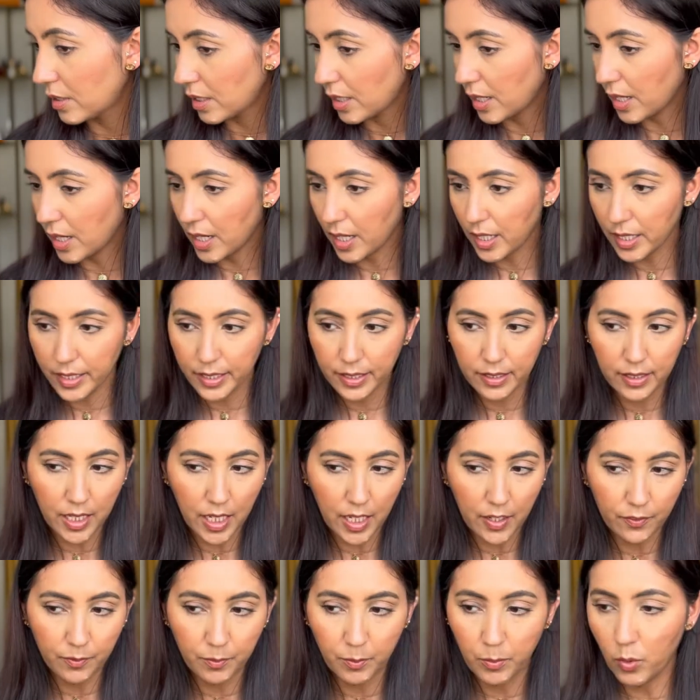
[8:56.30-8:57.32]
I
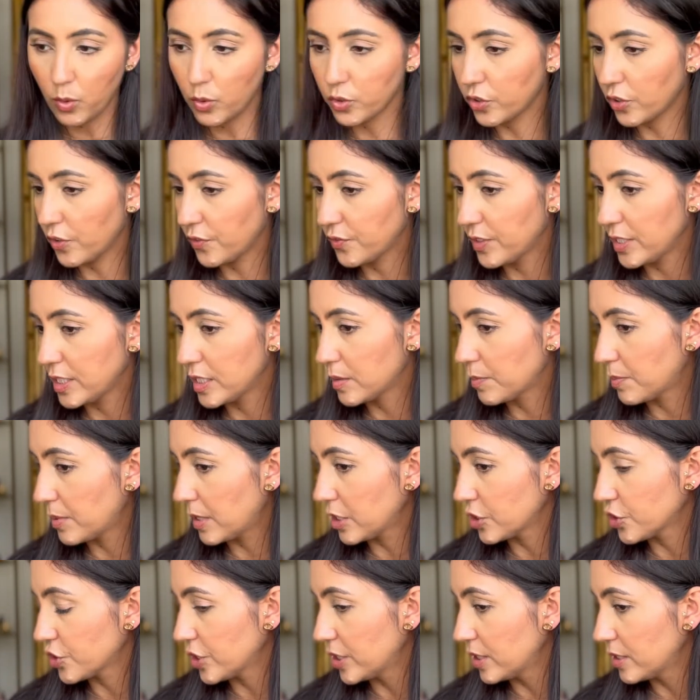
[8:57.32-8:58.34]
love both of these
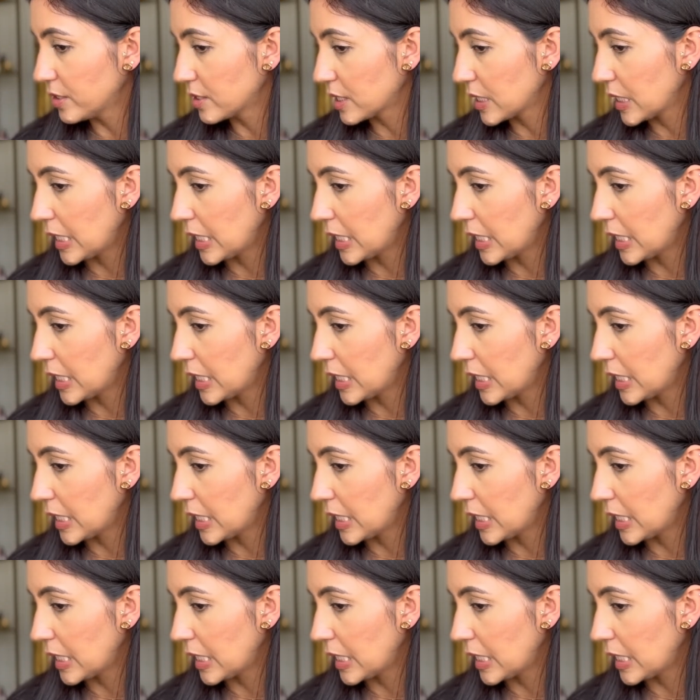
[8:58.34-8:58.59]
blushes.